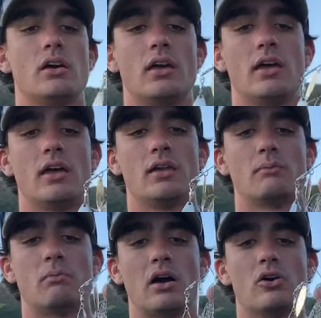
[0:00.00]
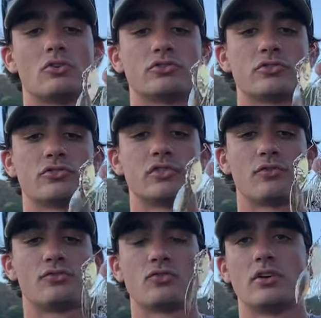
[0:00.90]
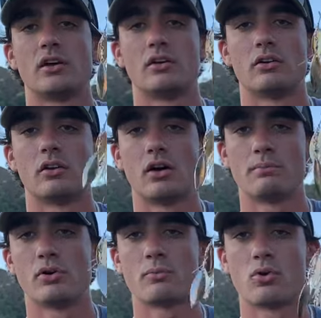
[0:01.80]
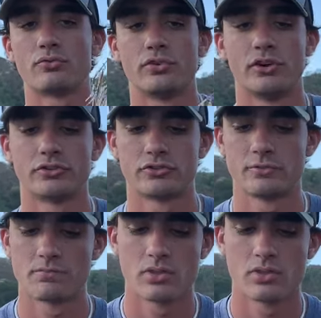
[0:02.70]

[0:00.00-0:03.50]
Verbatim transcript: and my hook will still stay free, and it'll help hook more fish.